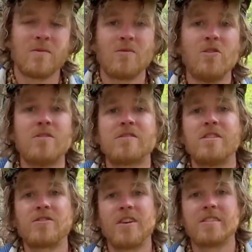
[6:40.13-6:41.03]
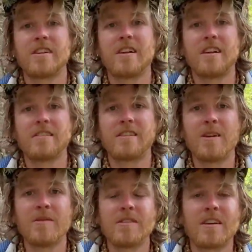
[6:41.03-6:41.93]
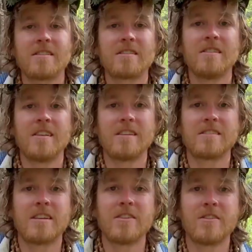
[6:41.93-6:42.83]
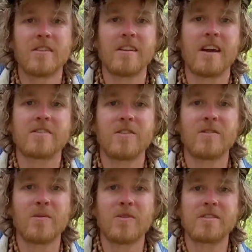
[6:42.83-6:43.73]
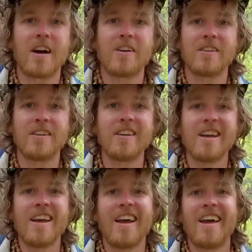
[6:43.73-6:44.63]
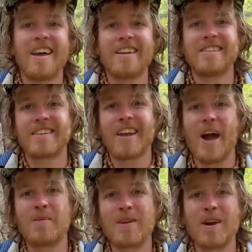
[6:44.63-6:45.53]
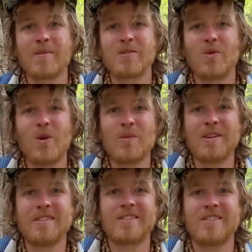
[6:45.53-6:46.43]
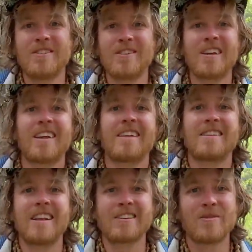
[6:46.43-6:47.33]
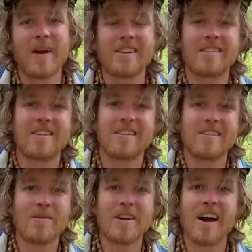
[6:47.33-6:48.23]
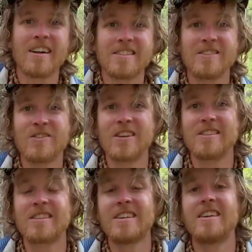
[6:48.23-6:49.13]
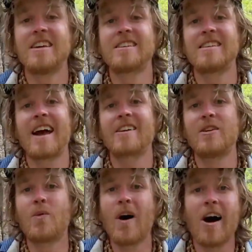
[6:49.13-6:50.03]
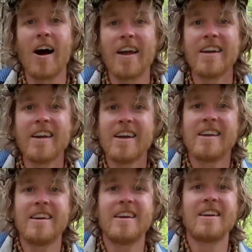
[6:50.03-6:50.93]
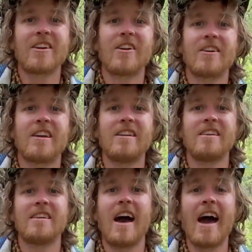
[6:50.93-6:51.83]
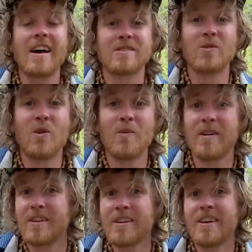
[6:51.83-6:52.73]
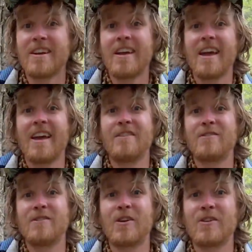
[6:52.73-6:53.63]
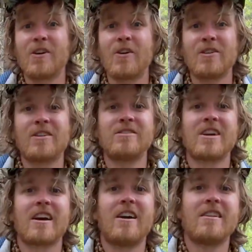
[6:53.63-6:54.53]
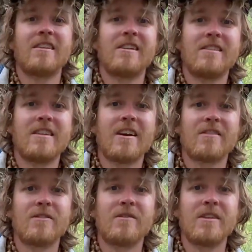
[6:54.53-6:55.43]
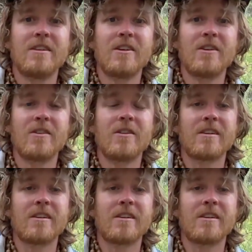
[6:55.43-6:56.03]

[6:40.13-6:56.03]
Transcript: loosely translated as demons, they steal the nectar of immortality, and God becomes a woman to get the nectar back to the demigods. And you can see exactly why he incarnated as a woman. And if you don't know, you can check on the other video.